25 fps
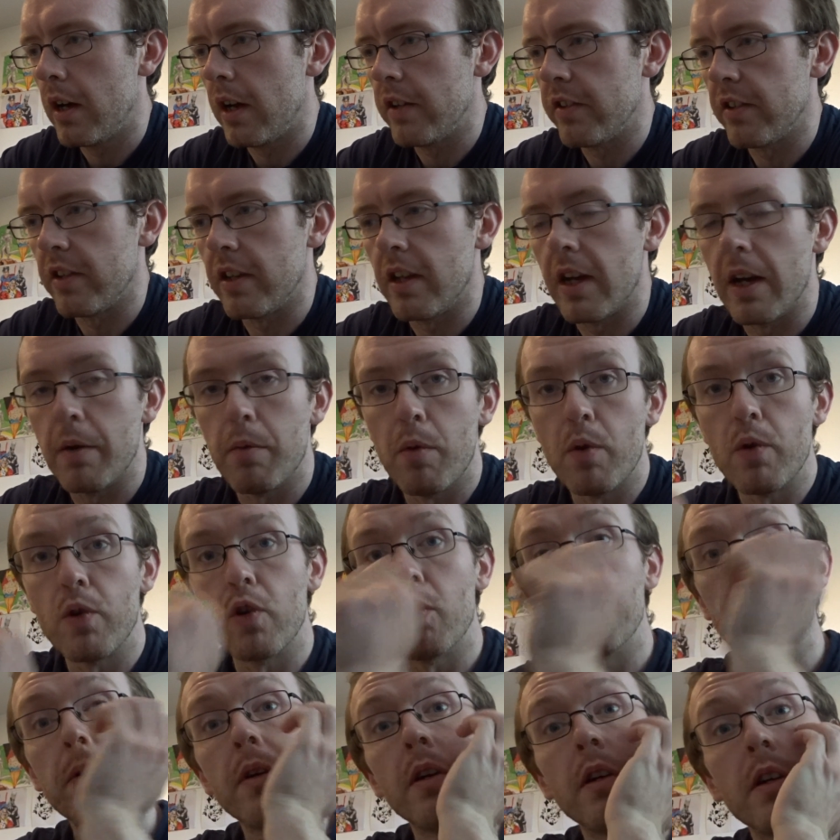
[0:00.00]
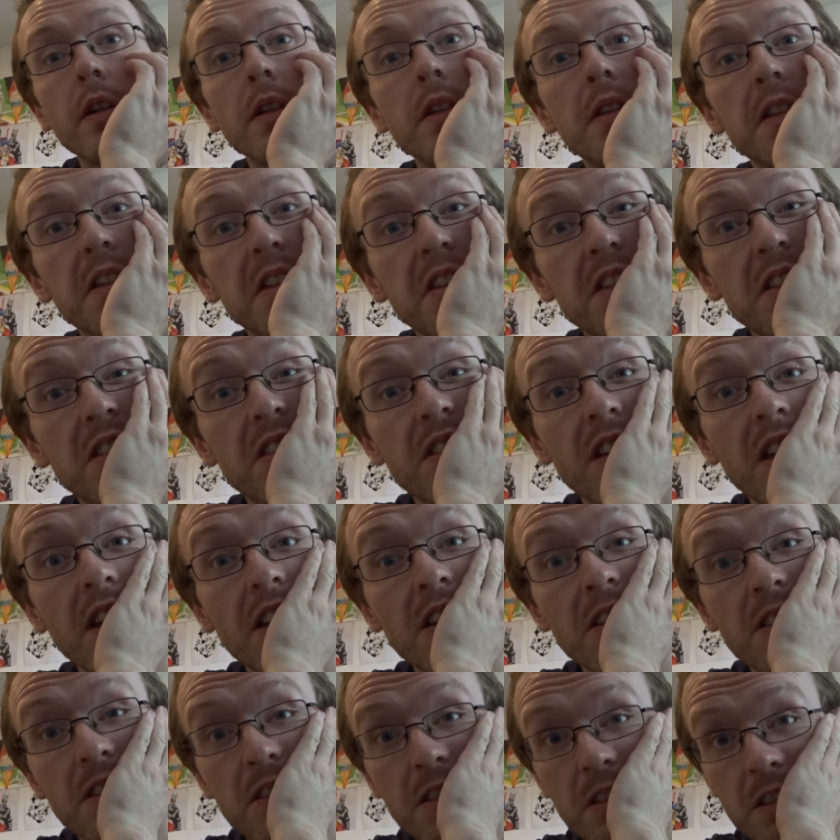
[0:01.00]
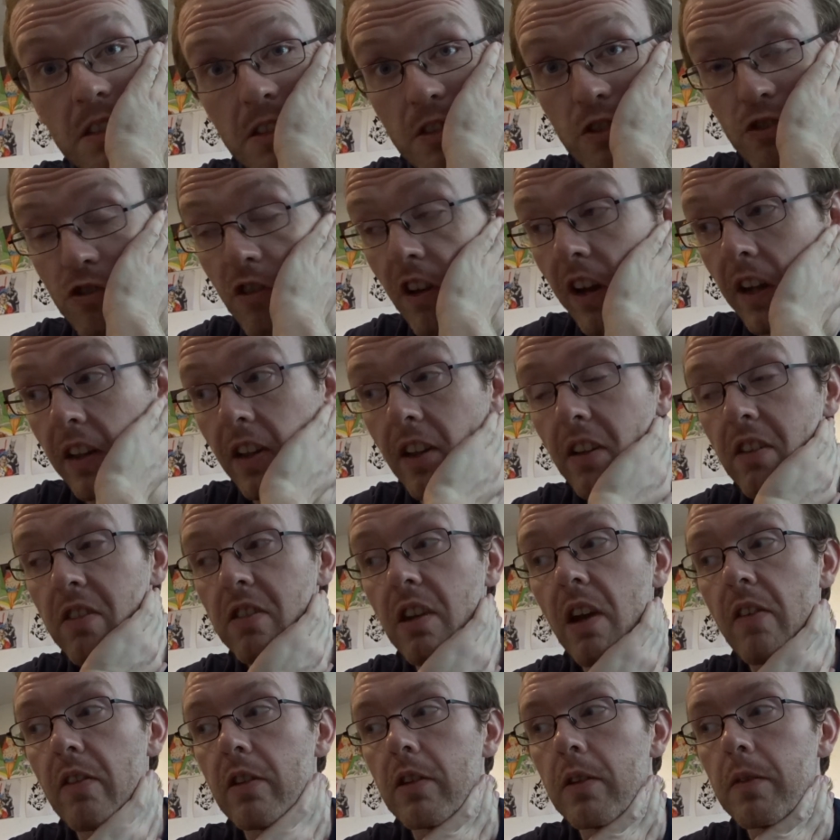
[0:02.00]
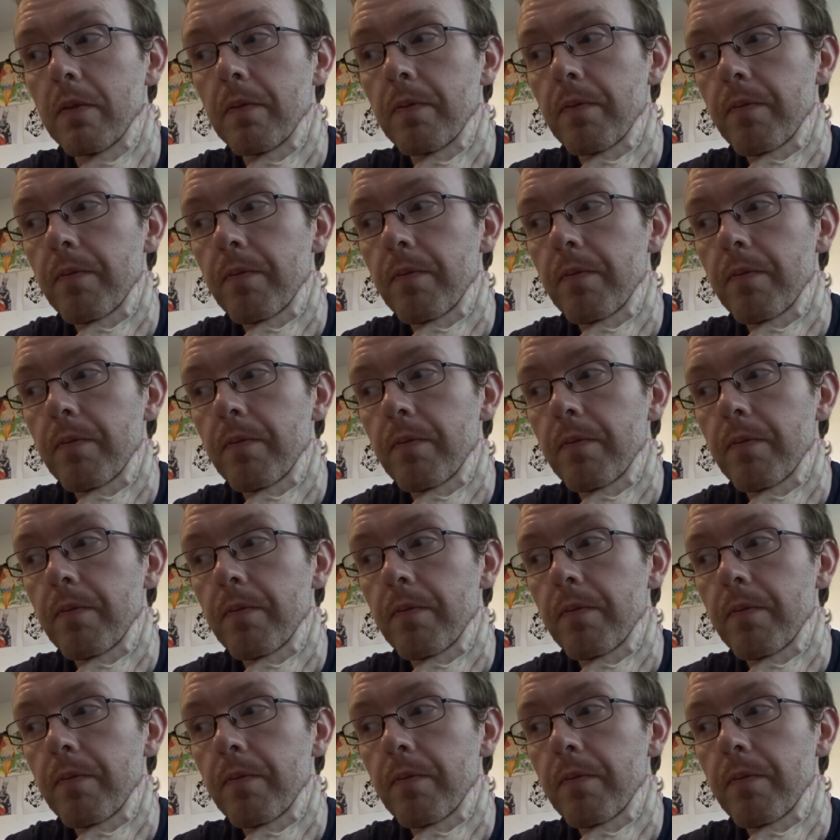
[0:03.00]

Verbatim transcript: in I woke up at 6, trained at 7,